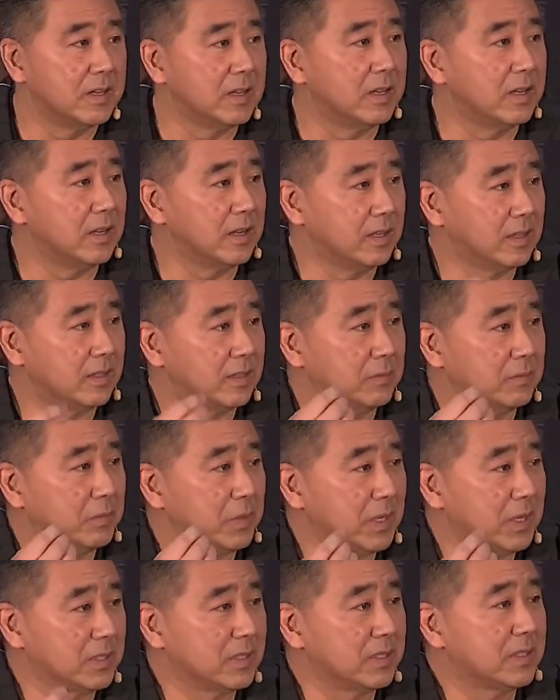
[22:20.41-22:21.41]

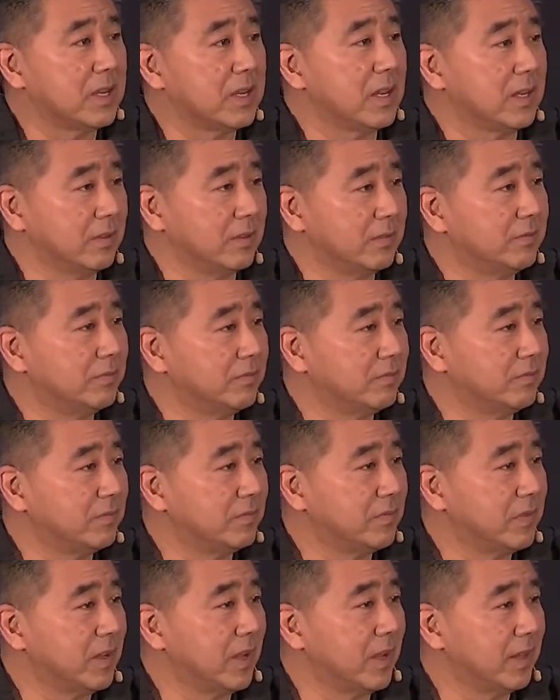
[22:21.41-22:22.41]
a son,
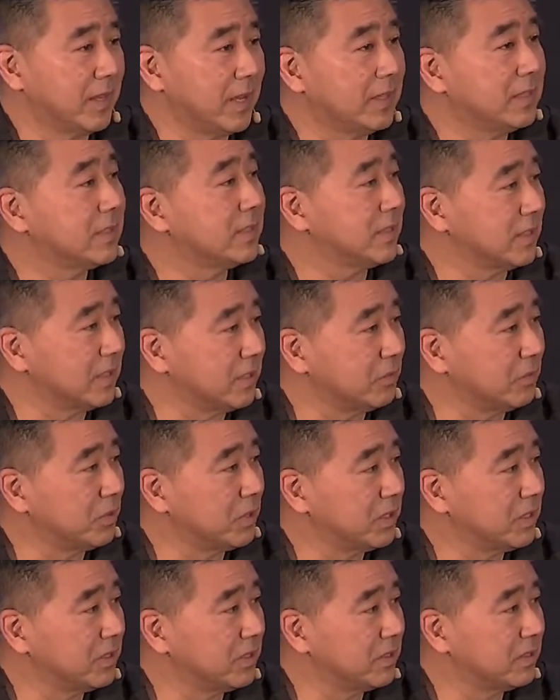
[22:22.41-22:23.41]
and that son
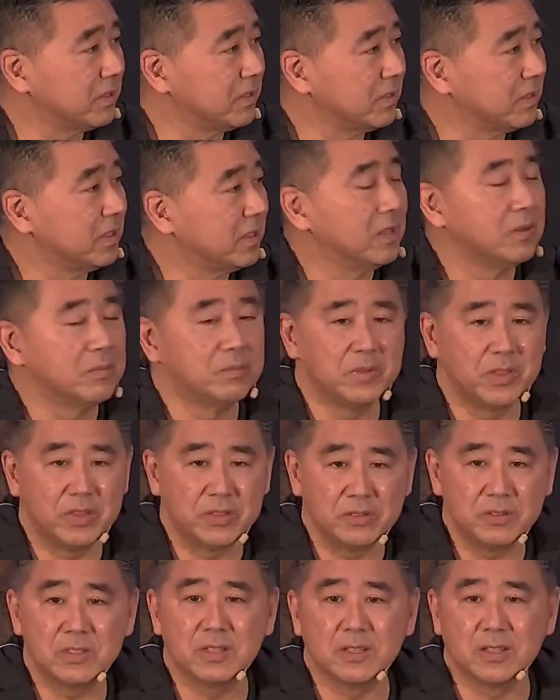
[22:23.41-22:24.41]
was
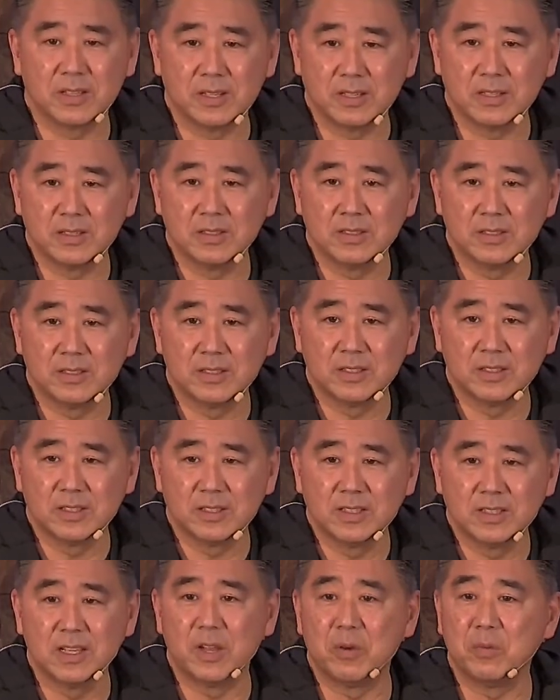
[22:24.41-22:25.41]
Methuselah.
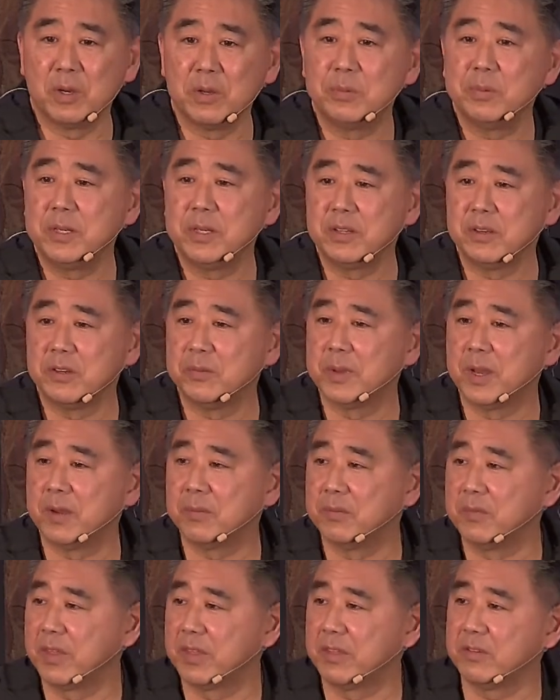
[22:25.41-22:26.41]
Now, what do we know about
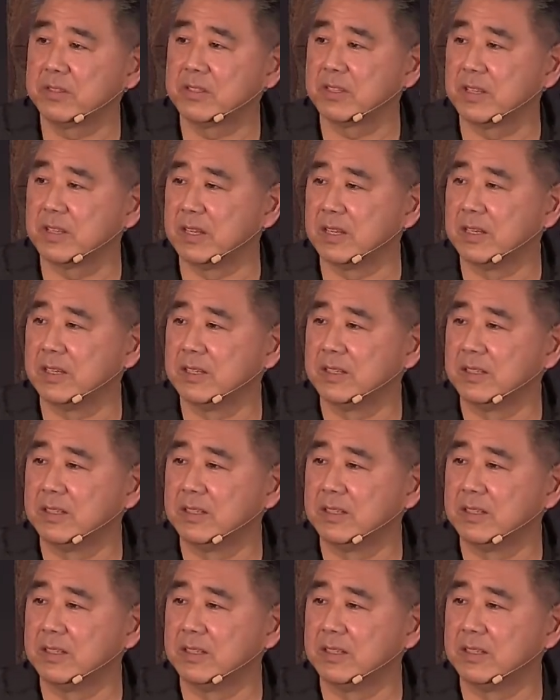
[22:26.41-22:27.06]
Methuselah?